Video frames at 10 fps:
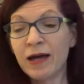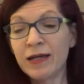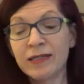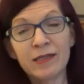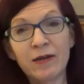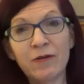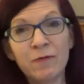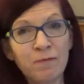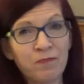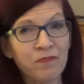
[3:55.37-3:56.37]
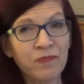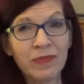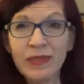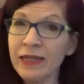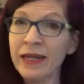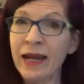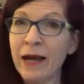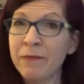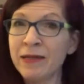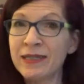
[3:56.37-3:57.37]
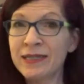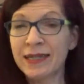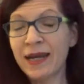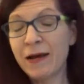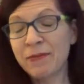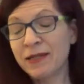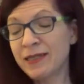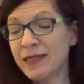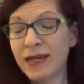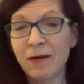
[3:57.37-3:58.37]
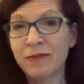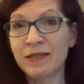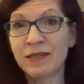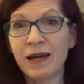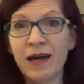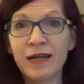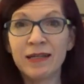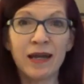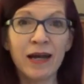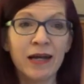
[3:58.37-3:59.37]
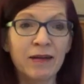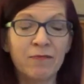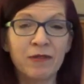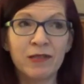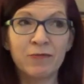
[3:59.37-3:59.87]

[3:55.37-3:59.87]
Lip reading: So it happens a lot. I just